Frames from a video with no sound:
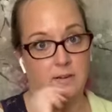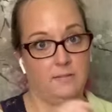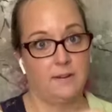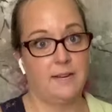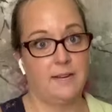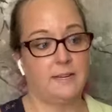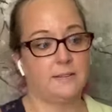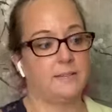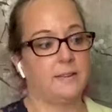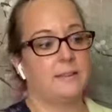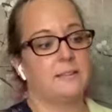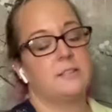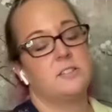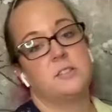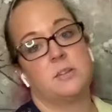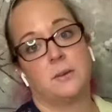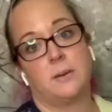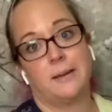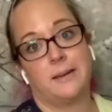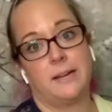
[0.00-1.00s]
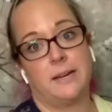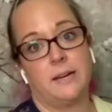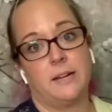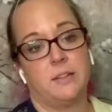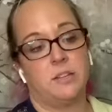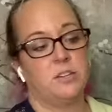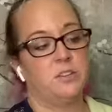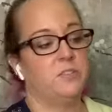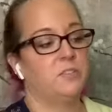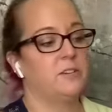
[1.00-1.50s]
right, so I got
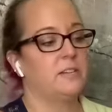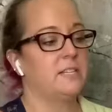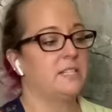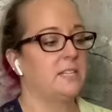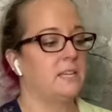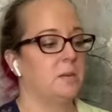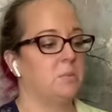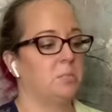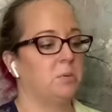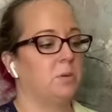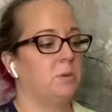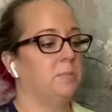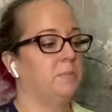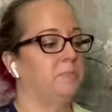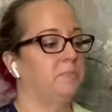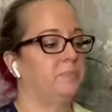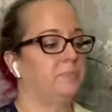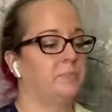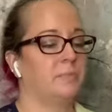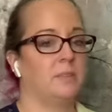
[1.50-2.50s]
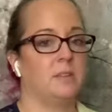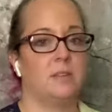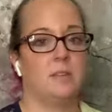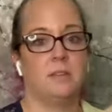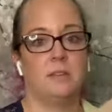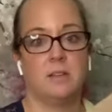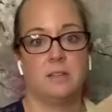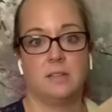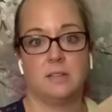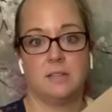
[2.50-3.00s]
another free sample.
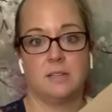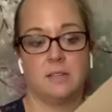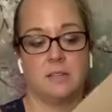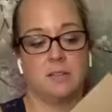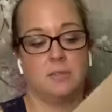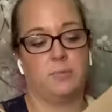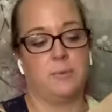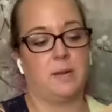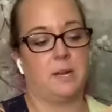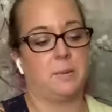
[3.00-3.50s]
We got a